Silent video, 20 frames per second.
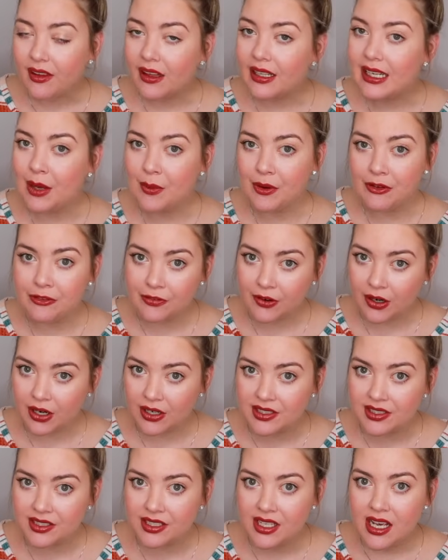Now, at
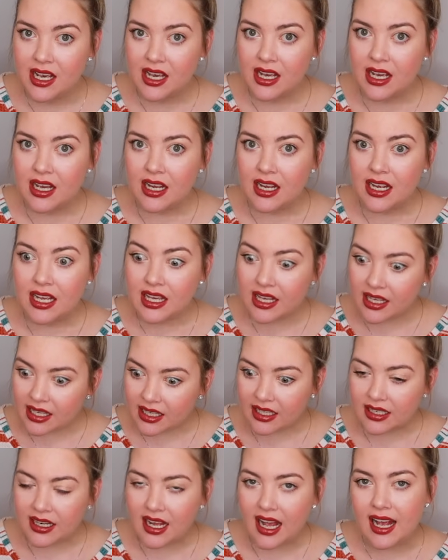first,
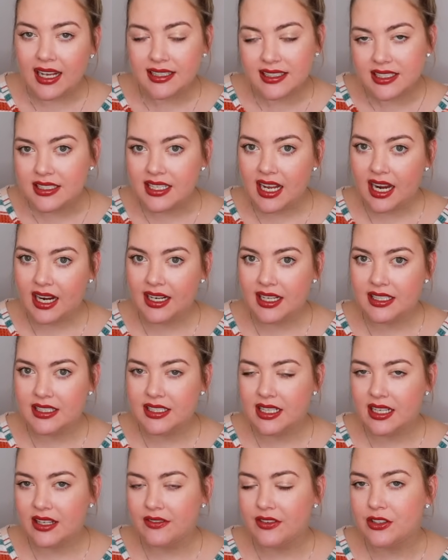Ian hesitated
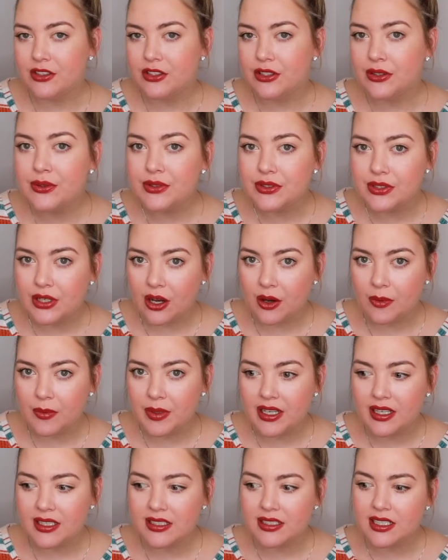to even do so
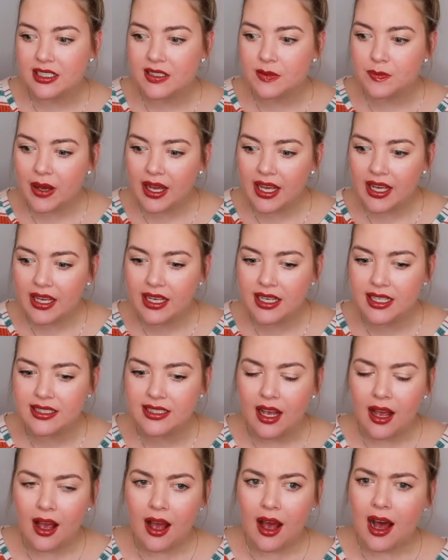because despite his